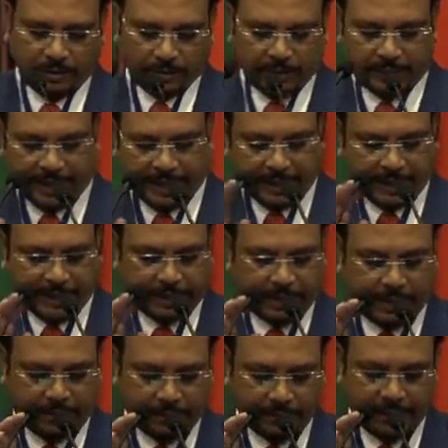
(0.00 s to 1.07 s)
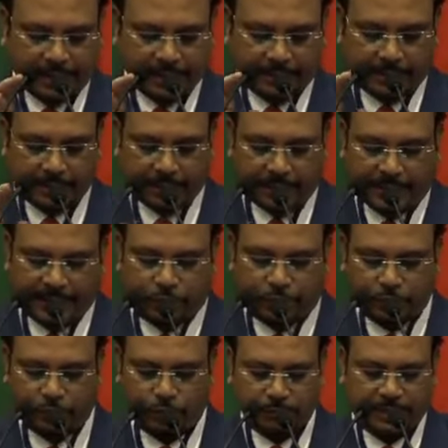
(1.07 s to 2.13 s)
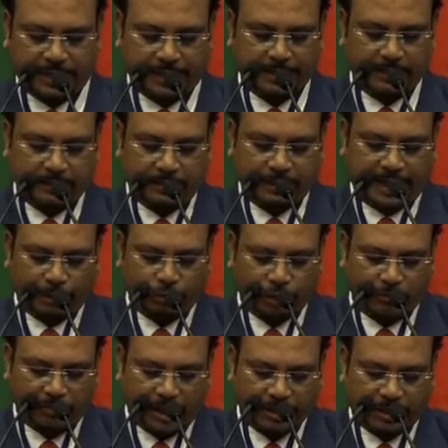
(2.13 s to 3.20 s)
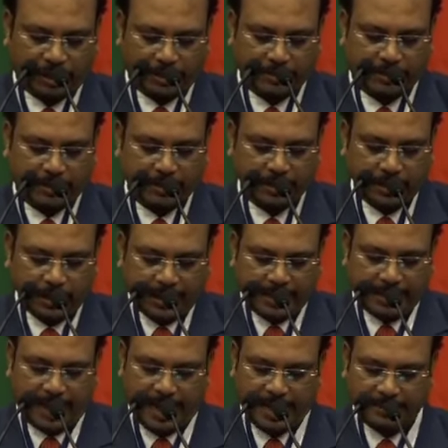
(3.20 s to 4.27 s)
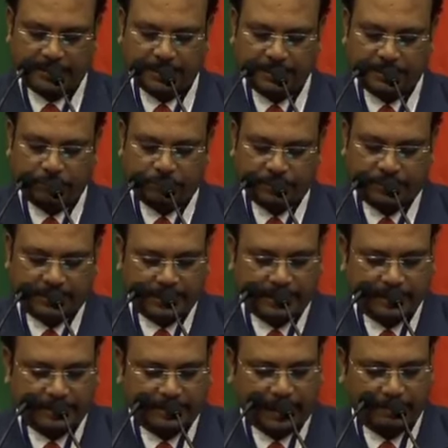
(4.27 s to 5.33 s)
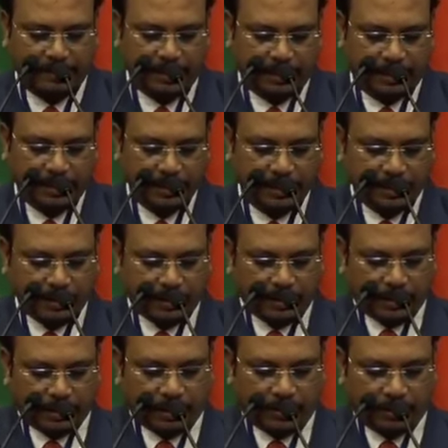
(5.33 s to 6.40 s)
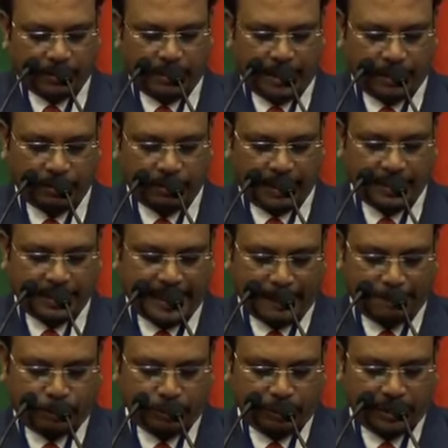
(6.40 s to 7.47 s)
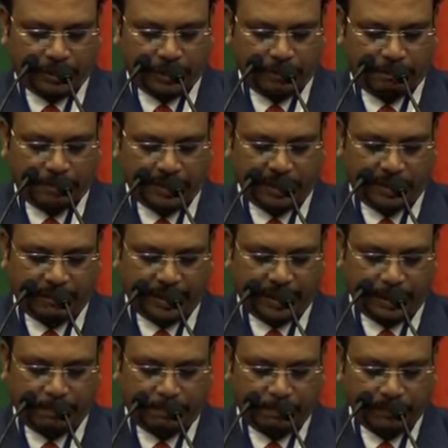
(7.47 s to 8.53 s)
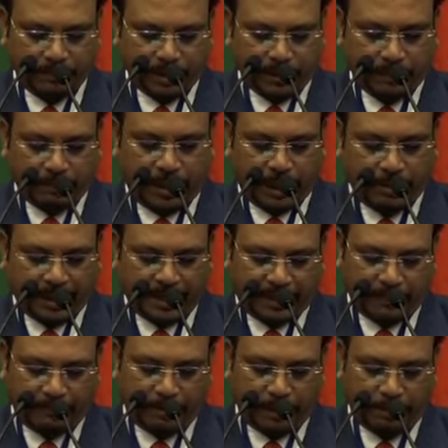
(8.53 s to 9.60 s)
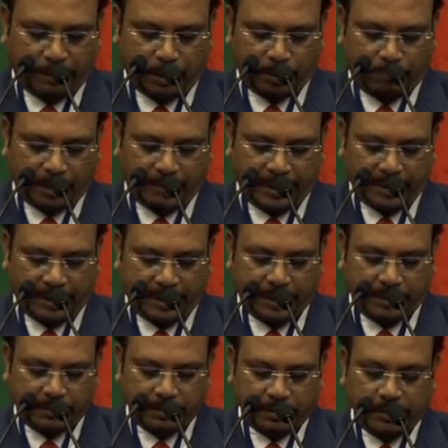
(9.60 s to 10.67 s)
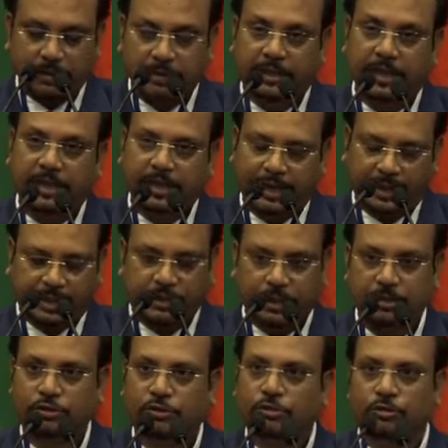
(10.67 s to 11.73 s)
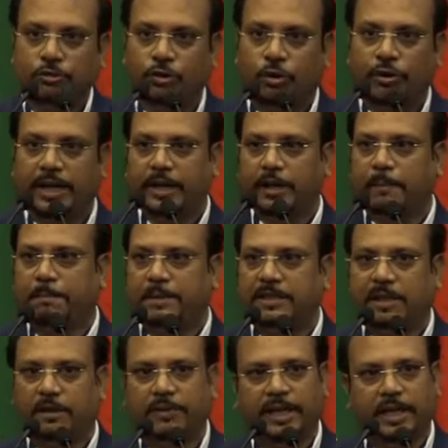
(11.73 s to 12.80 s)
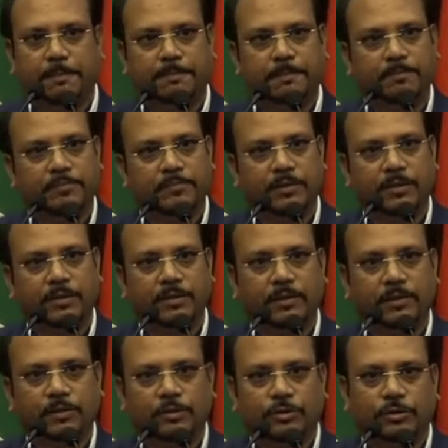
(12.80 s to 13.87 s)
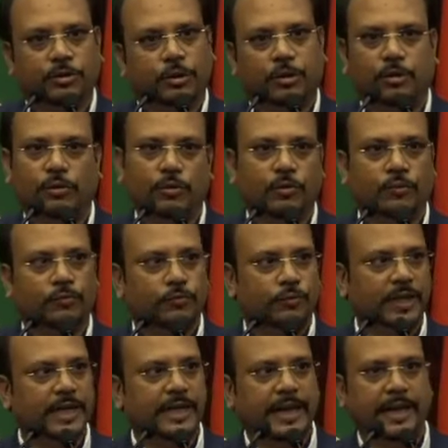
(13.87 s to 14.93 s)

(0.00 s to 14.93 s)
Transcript: The techniques like lysosomes and nano emulsions enhance the nutraceutical stability. Nano encapsulation preservative, bioactive compound preventing degradations, no need of preservative. So we